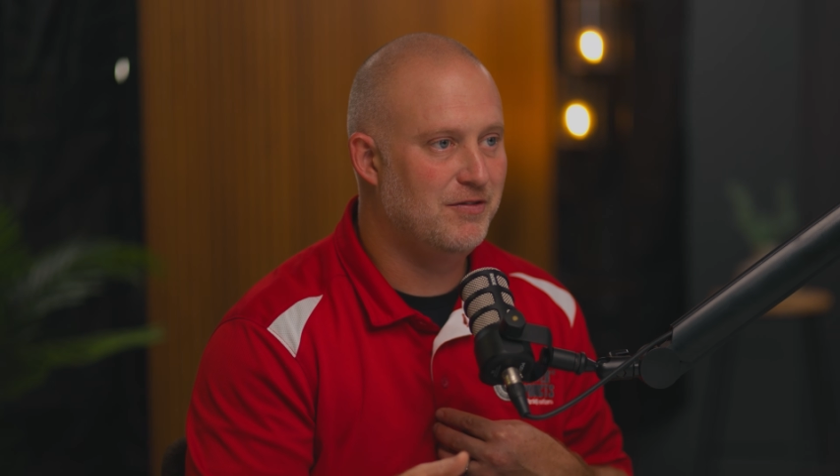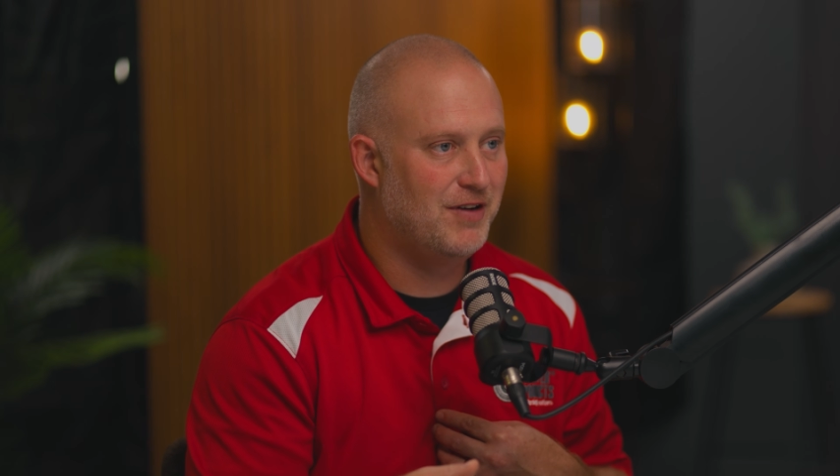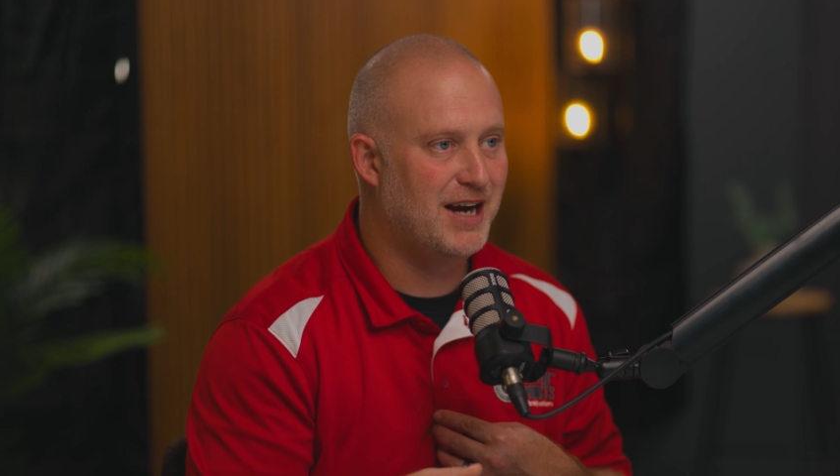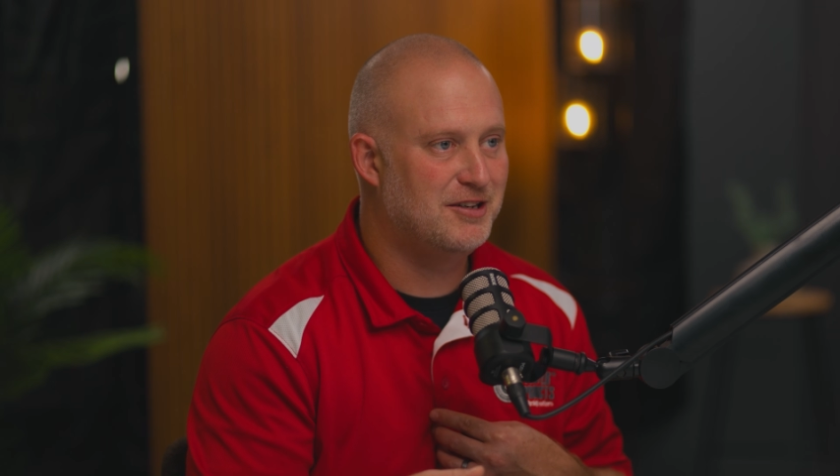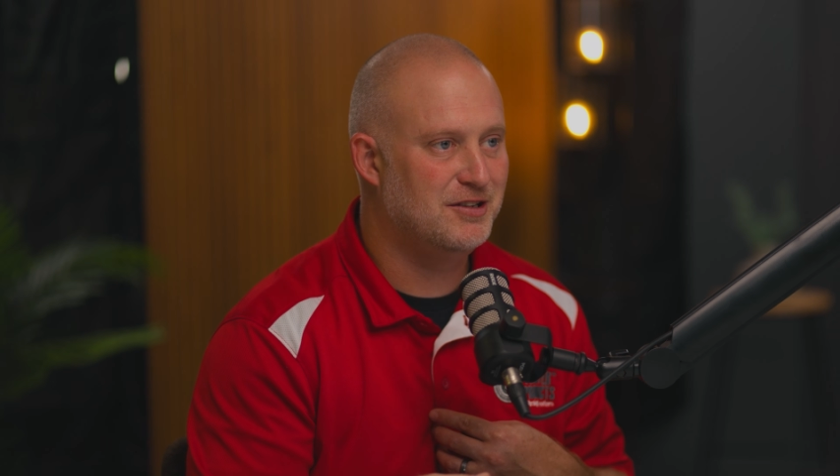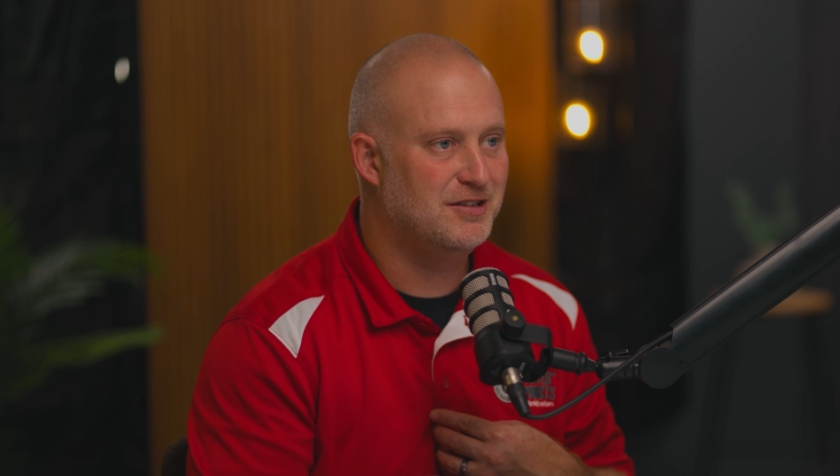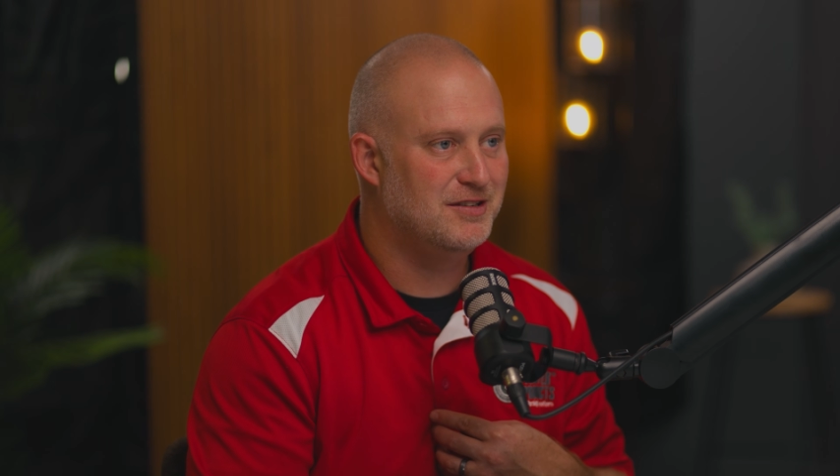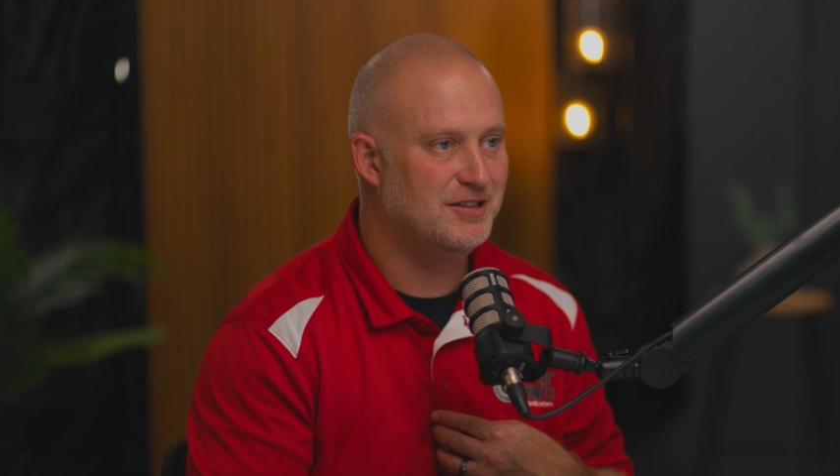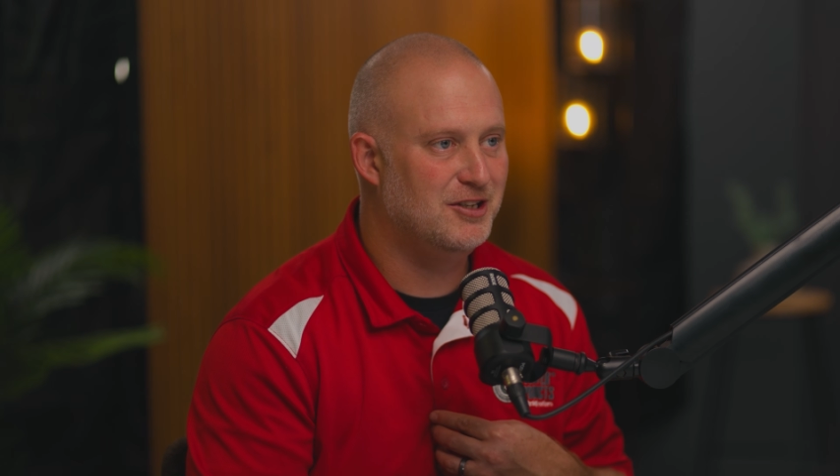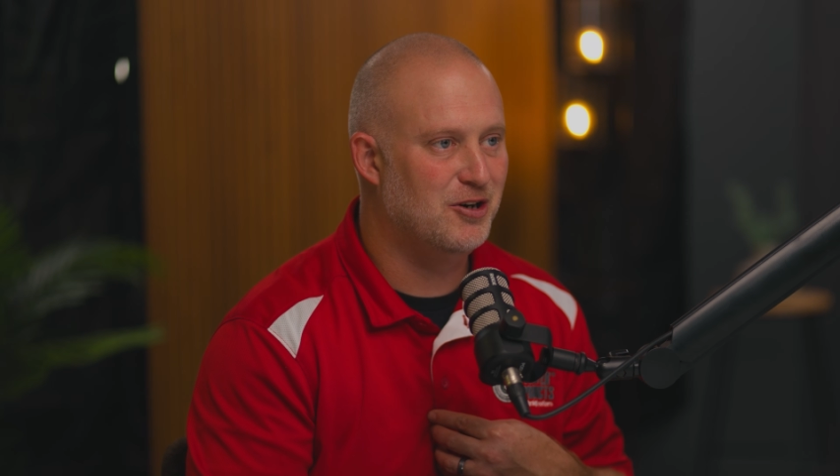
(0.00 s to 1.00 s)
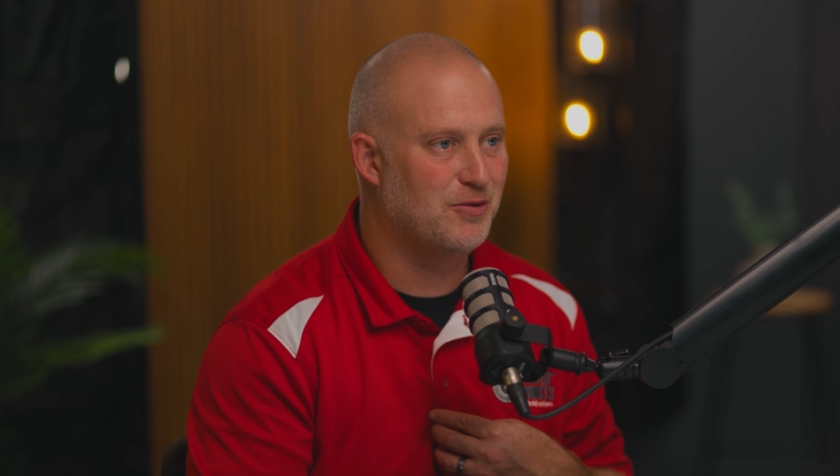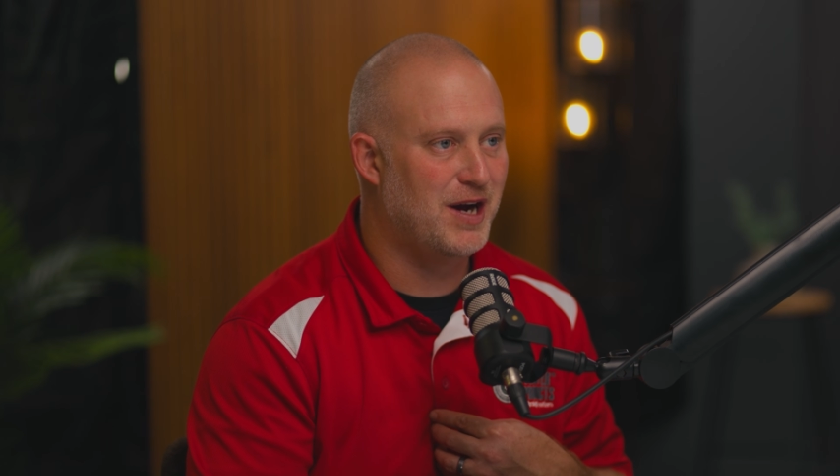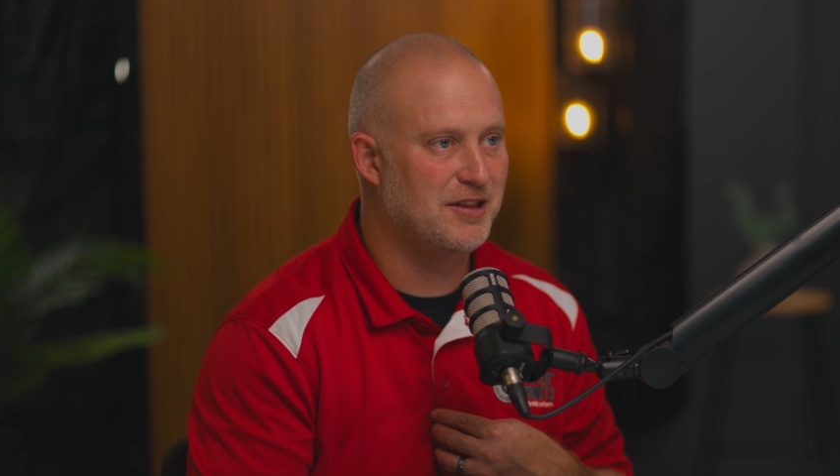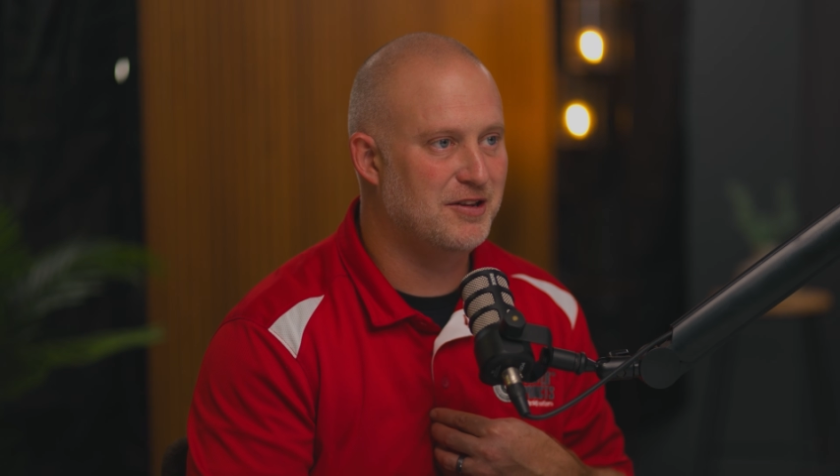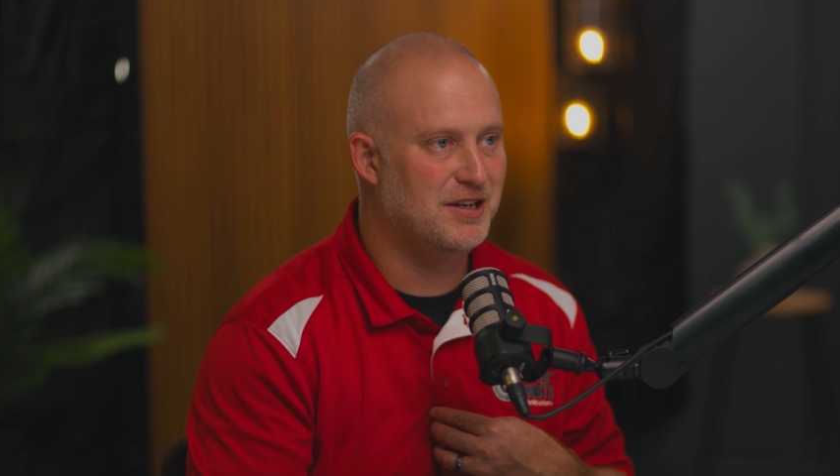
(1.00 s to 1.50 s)
factor, you know,
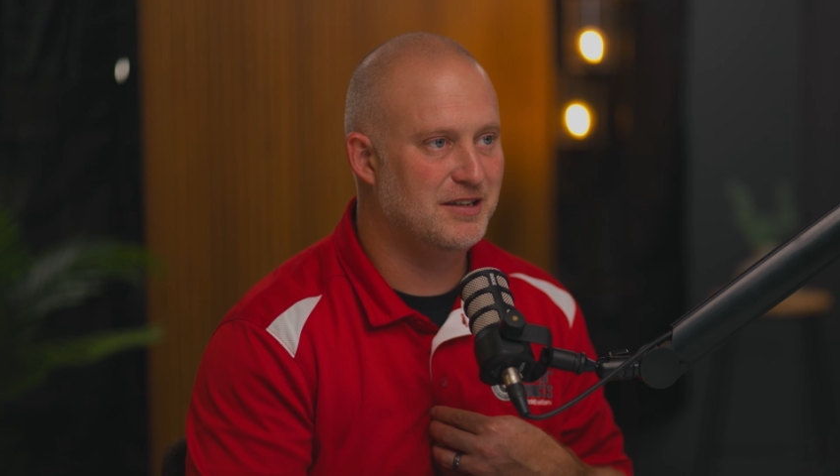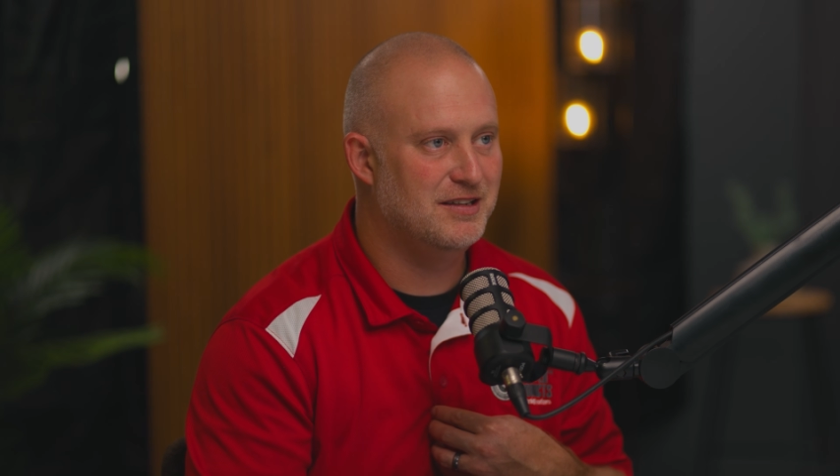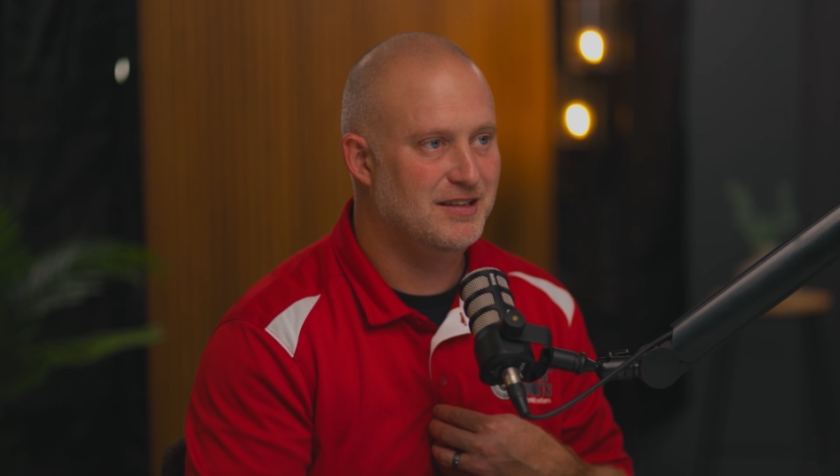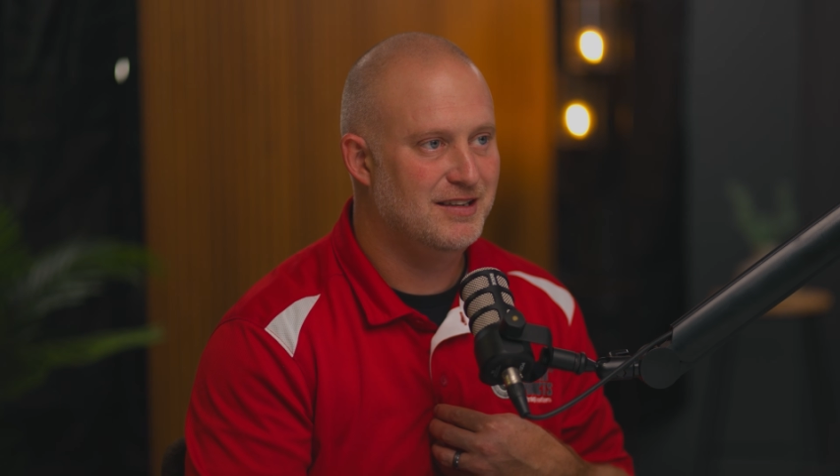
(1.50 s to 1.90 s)
rather than